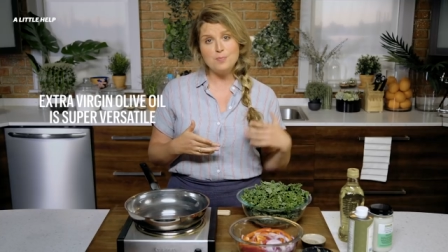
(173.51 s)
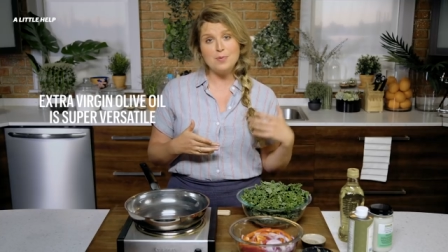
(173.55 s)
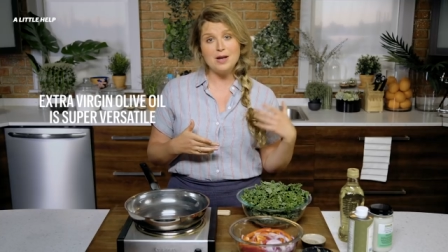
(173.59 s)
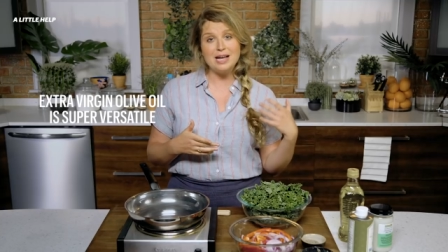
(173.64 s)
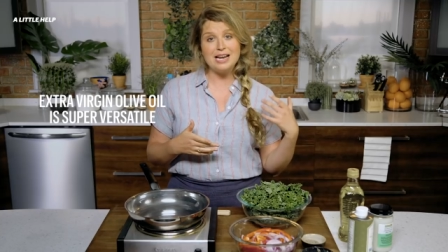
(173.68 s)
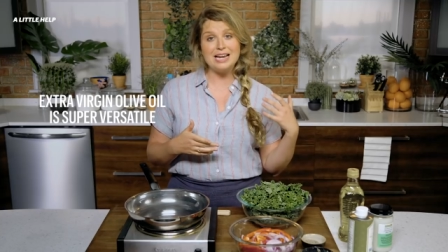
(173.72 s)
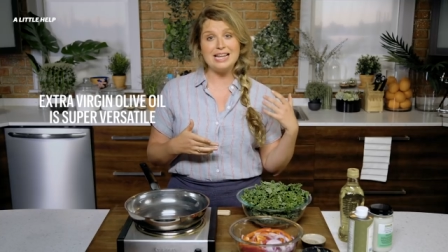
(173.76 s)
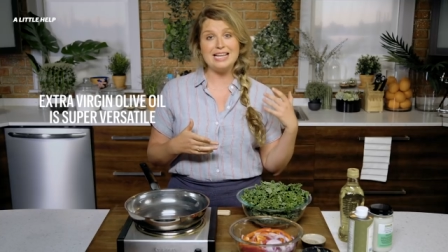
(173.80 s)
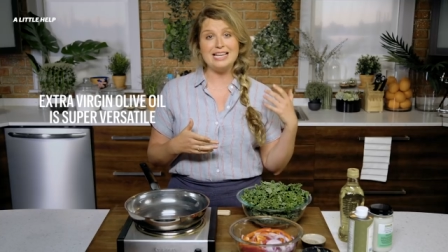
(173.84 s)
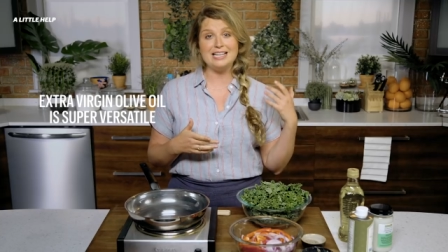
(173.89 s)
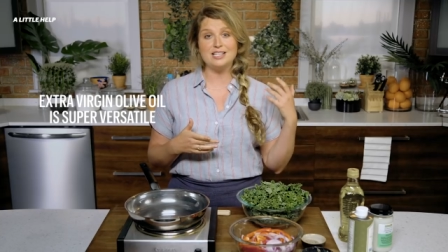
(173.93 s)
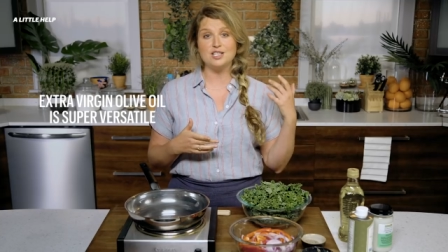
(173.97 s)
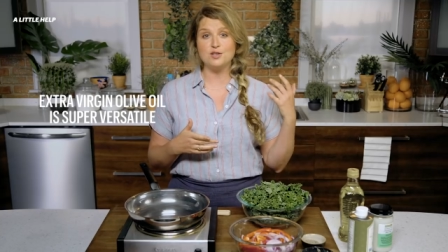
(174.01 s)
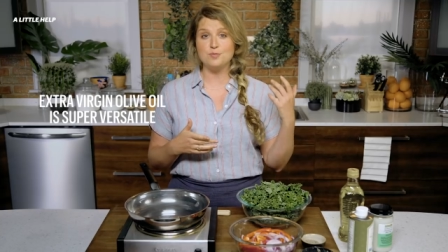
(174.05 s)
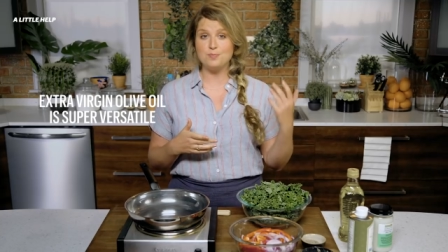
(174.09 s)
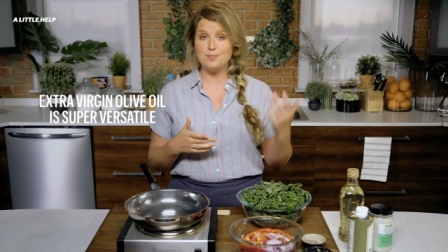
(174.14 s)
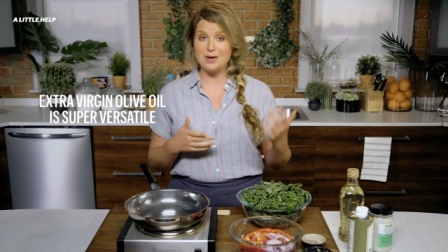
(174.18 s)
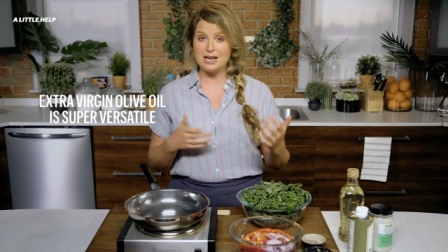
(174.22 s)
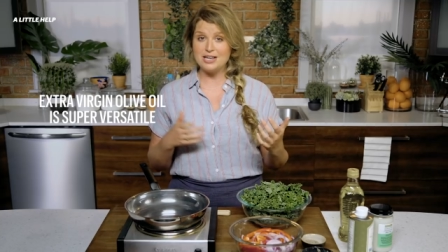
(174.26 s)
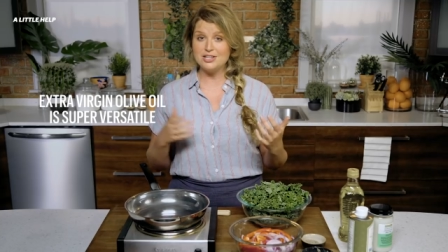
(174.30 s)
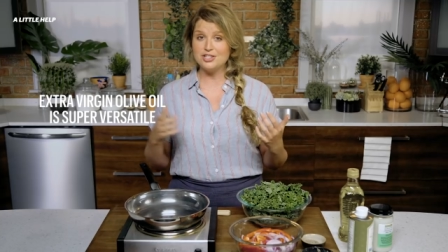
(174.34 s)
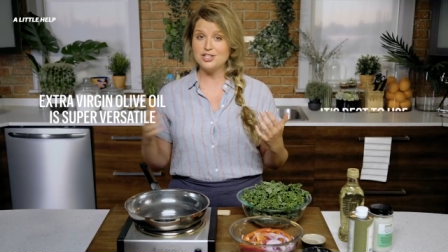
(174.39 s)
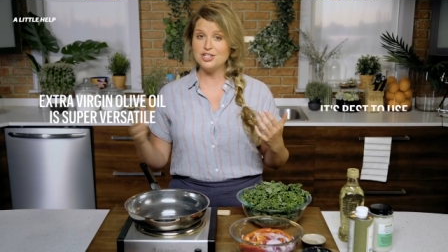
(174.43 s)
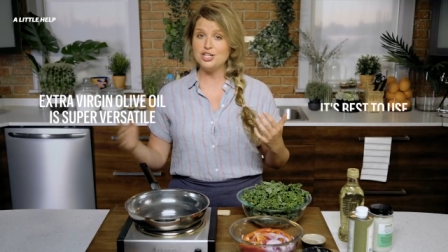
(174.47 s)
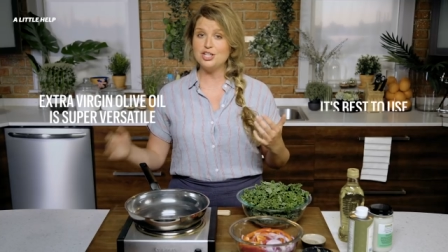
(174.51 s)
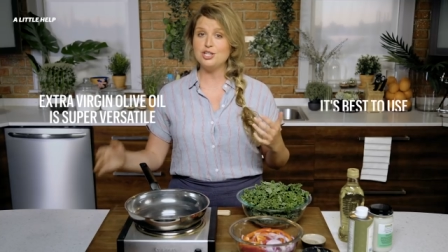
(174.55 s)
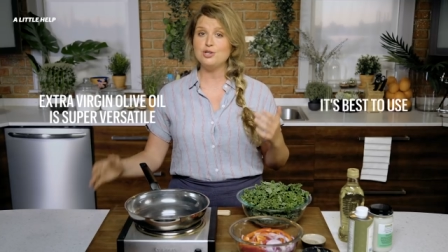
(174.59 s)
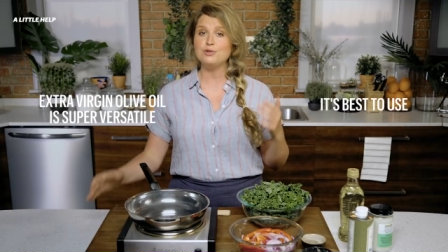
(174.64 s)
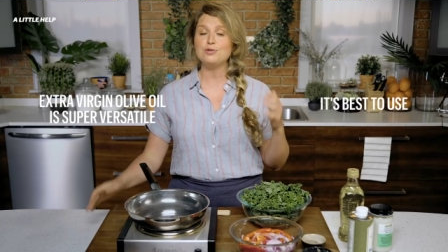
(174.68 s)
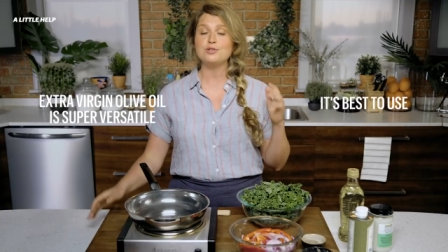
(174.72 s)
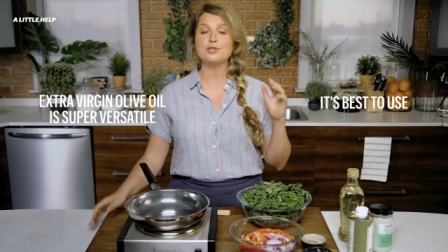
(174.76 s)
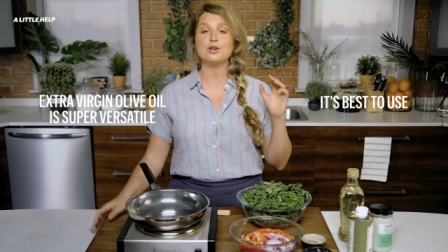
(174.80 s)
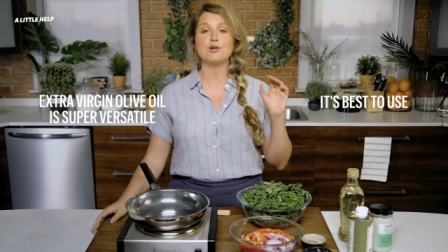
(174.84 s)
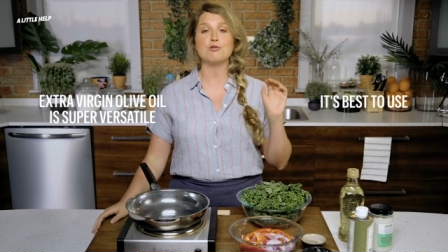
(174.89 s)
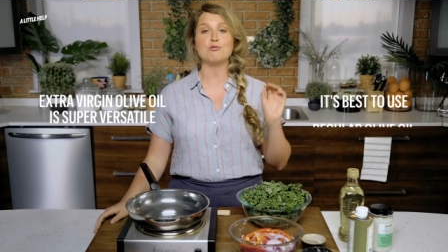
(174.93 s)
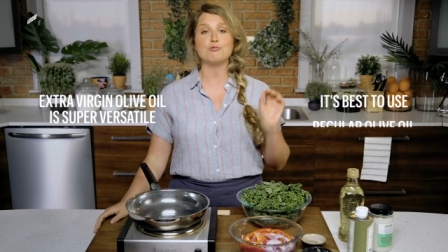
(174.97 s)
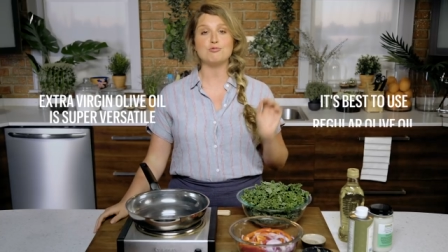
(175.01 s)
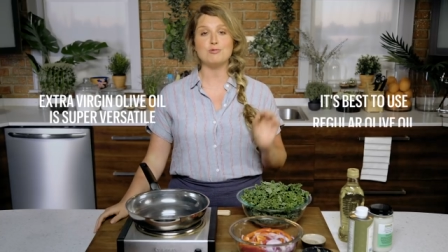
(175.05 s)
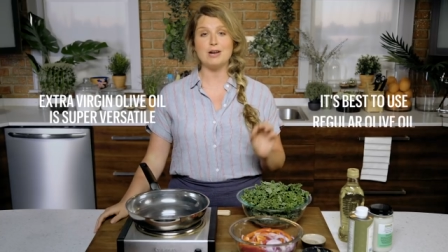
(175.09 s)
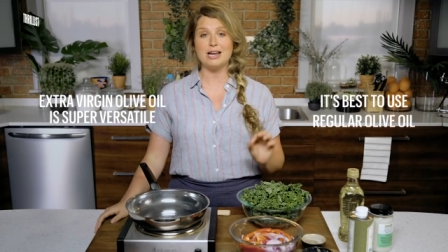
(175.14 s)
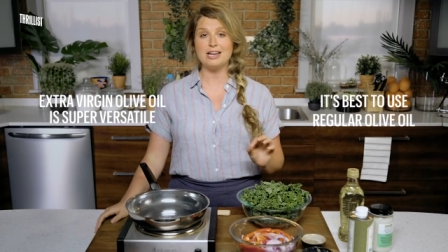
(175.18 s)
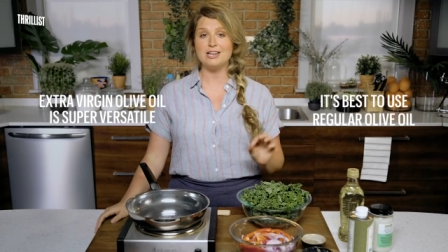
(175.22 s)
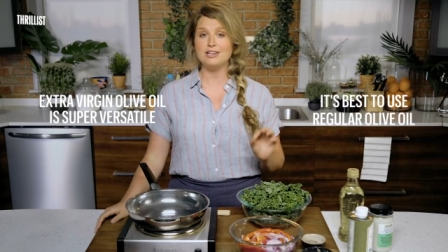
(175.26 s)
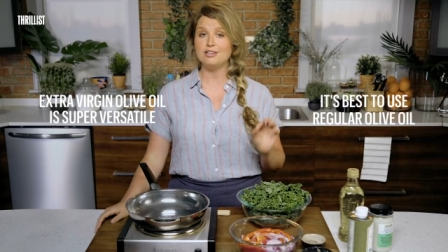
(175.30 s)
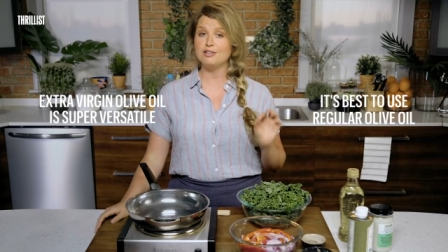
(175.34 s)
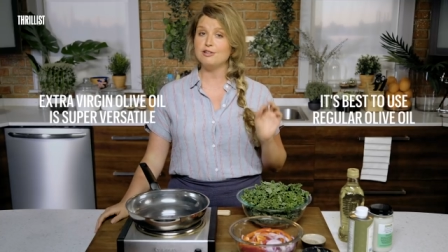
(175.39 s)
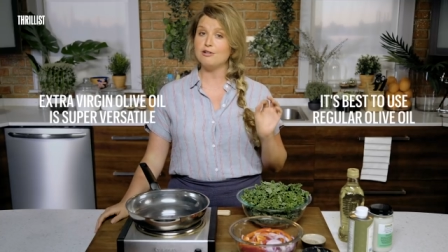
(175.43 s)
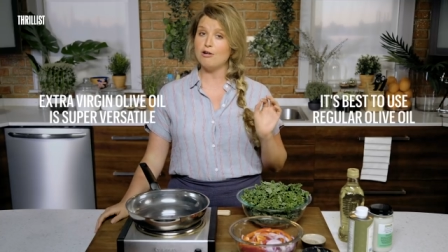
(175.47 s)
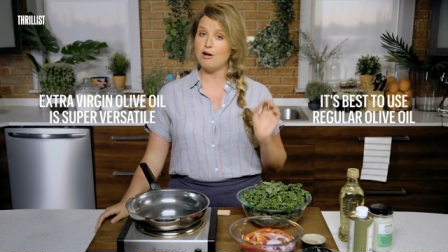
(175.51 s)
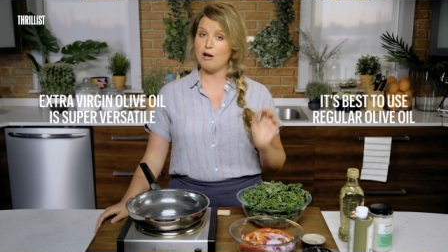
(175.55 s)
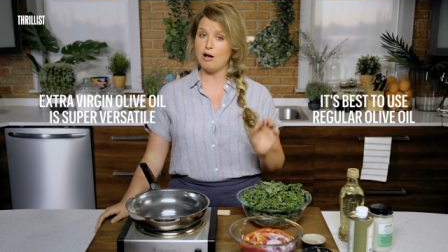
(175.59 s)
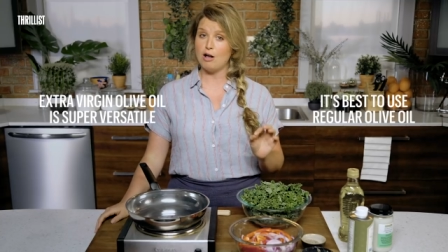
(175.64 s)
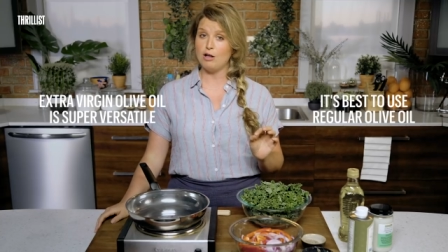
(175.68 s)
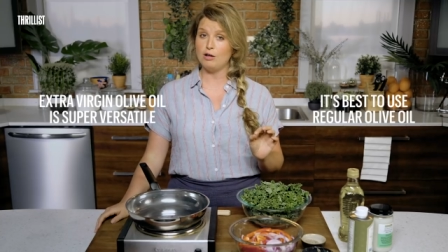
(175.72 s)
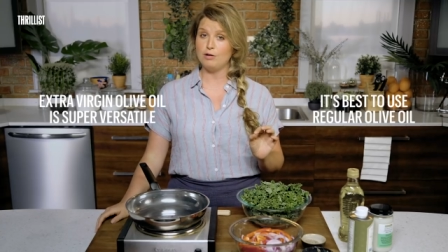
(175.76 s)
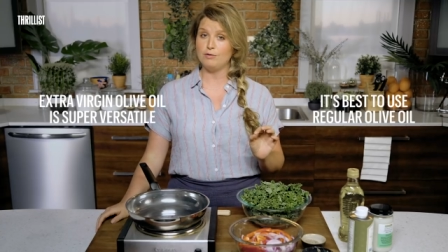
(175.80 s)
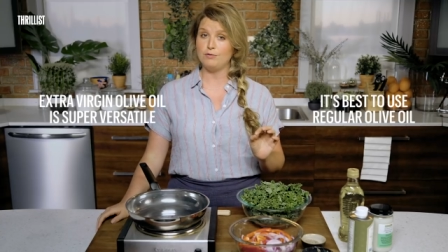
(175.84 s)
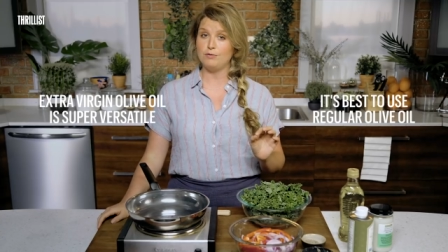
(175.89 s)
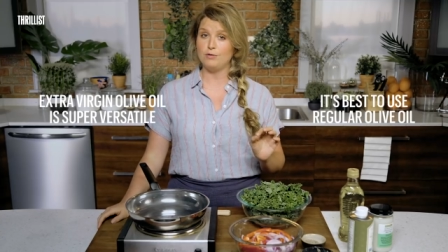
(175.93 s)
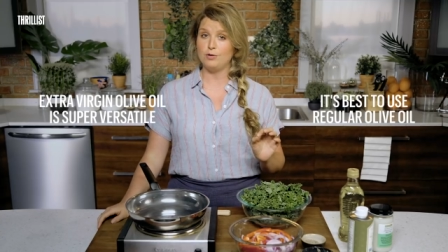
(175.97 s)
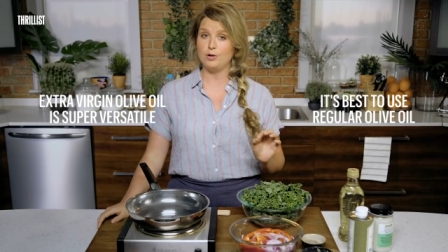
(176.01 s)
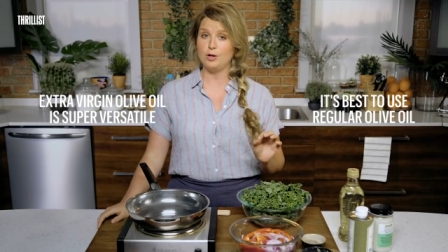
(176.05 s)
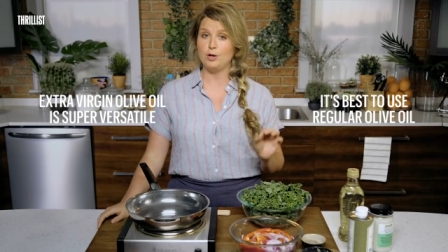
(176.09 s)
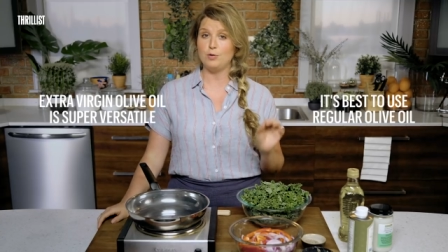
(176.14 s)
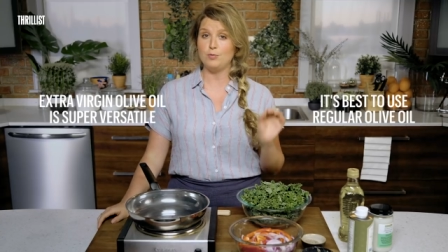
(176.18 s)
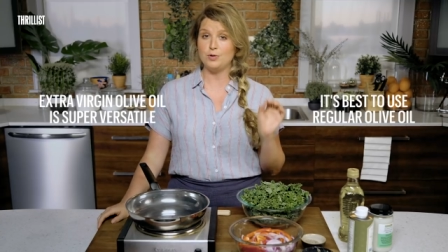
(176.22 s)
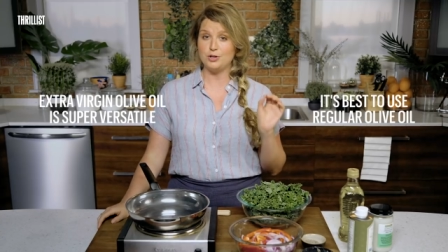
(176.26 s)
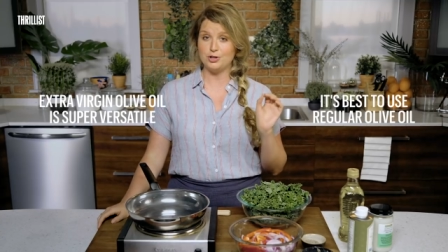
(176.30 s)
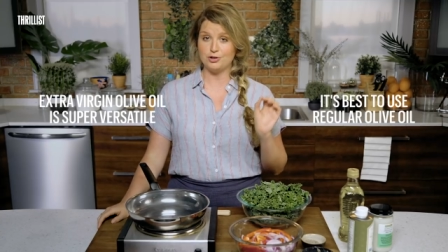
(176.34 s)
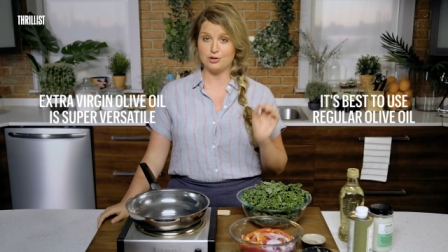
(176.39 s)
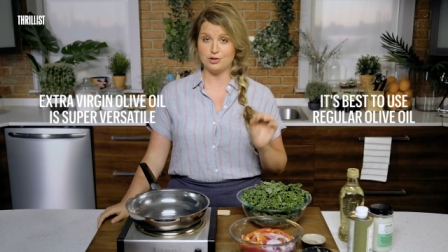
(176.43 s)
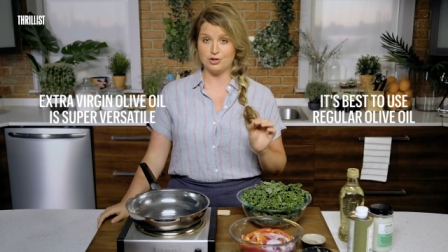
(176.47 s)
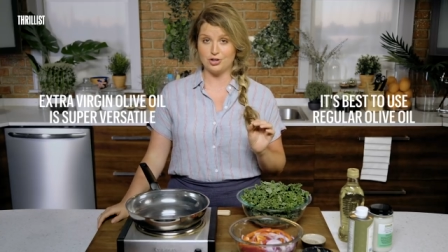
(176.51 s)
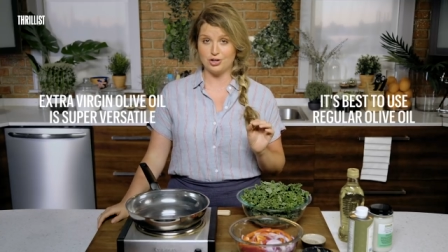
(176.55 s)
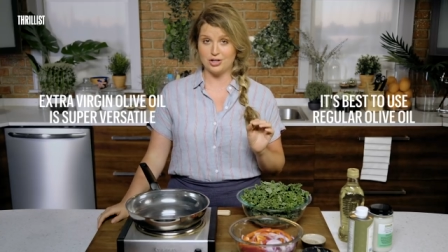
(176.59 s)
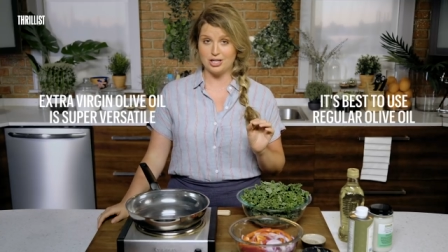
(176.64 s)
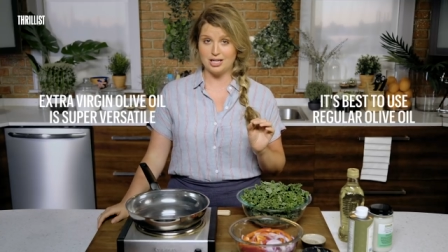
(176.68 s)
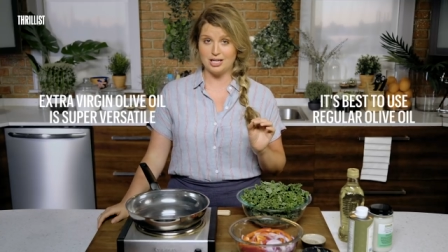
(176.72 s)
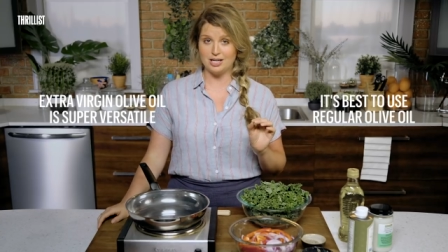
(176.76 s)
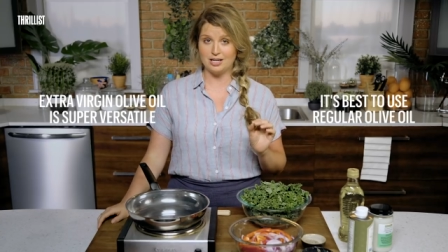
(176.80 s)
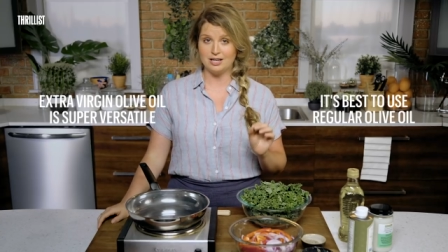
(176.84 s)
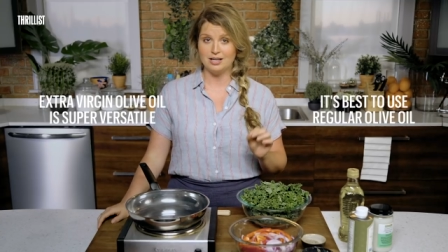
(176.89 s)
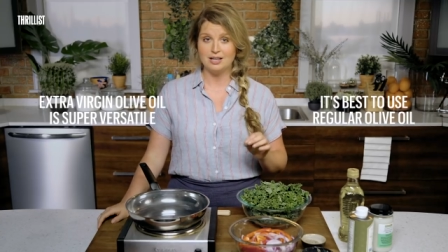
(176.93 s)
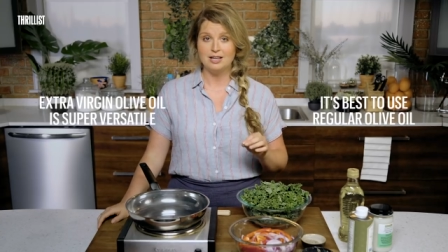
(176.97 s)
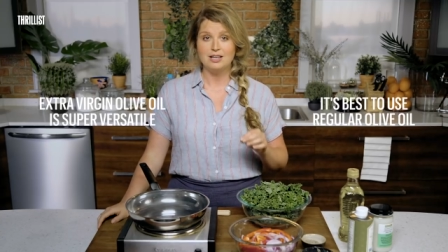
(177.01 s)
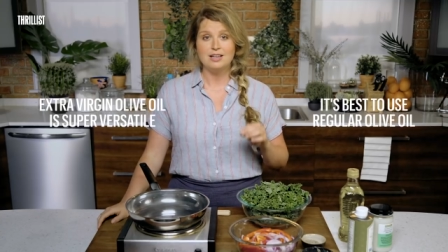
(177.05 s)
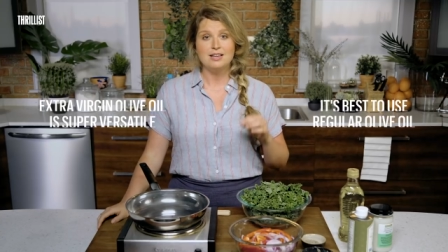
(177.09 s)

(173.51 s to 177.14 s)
but it's best to use a regular olive oil when you're cooking.